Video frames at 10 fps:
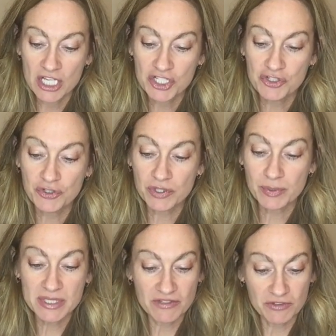She knew there
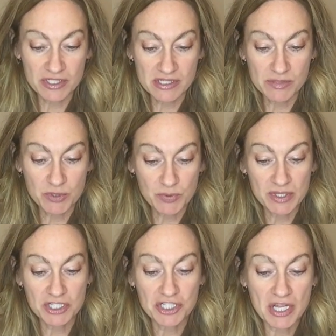were differences
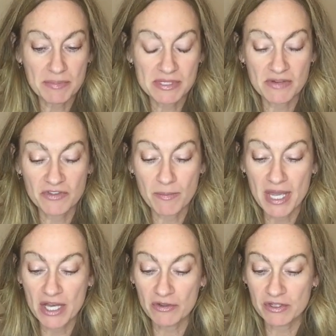between the shapes of the
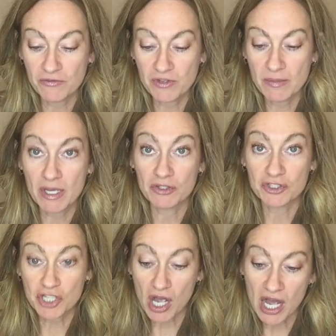male and female
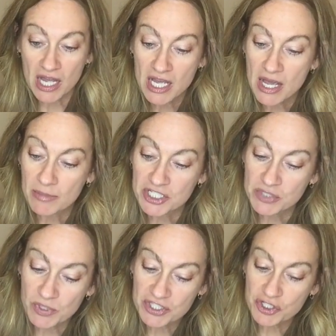jaw, but she
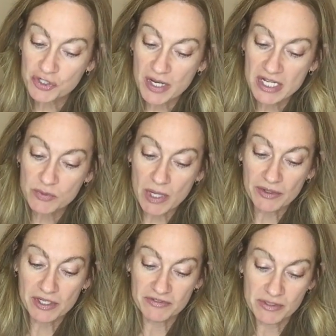wasn't trained well
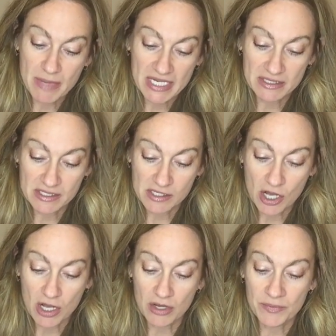enough to make this
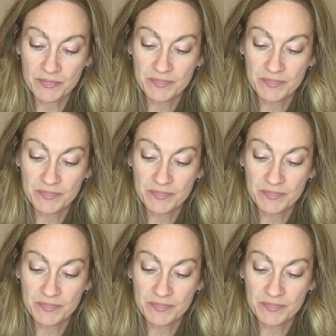call.